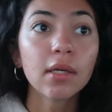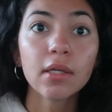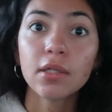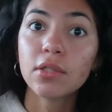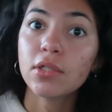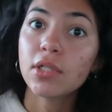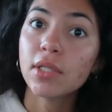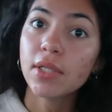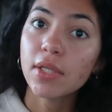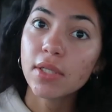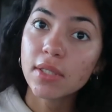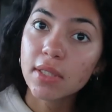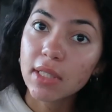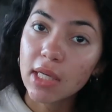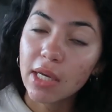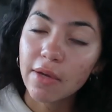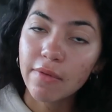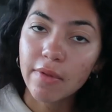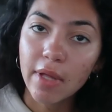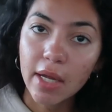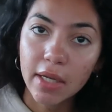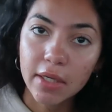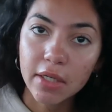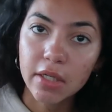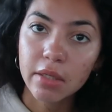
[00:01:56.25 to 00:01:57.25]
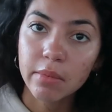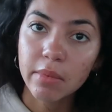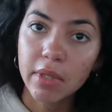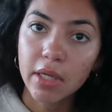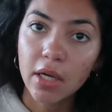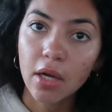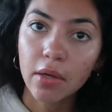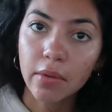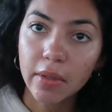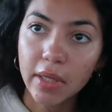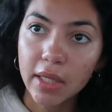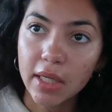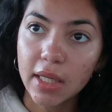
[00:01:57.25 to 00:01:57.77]
Could she just give that to
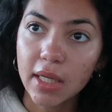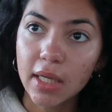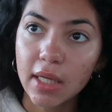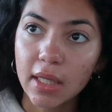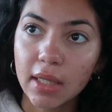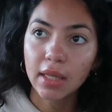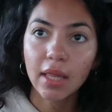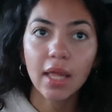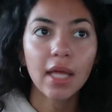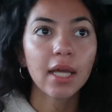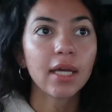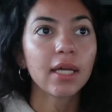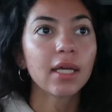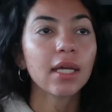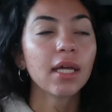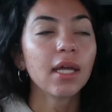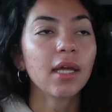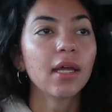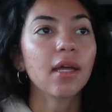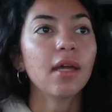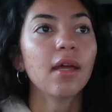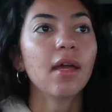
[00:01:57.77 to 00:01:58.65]
me already? Like,